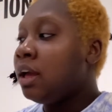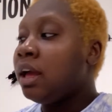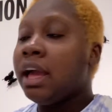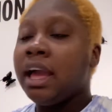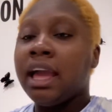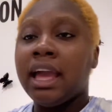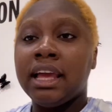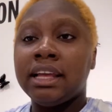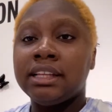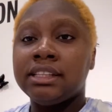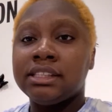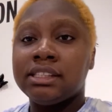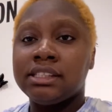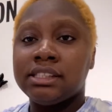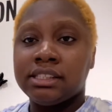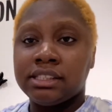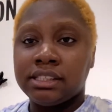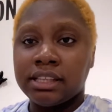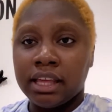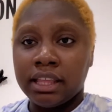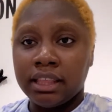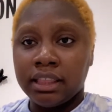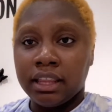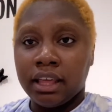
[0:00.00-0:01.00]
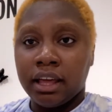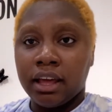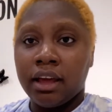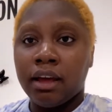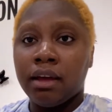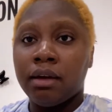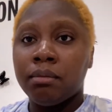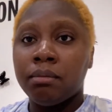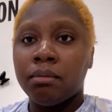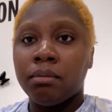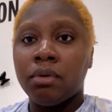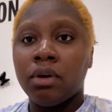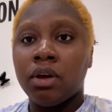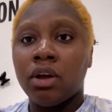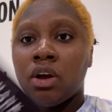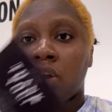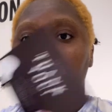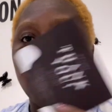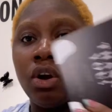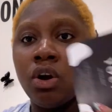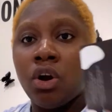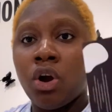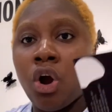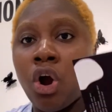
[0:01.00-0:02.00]
and send them
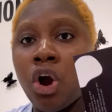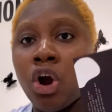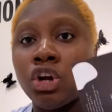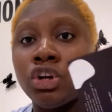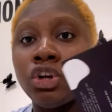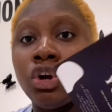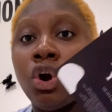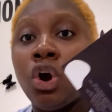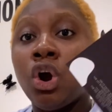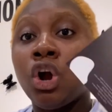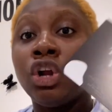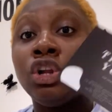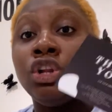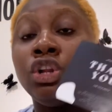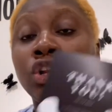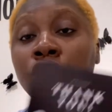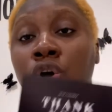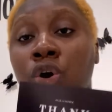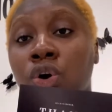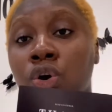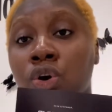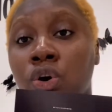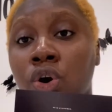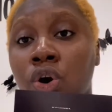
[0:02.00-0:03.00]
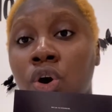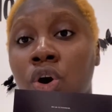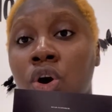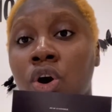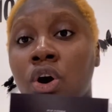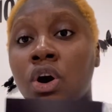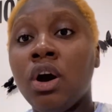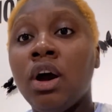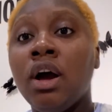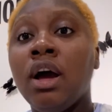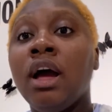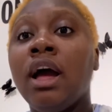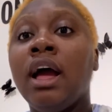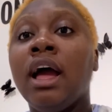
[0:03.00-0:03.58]
on our local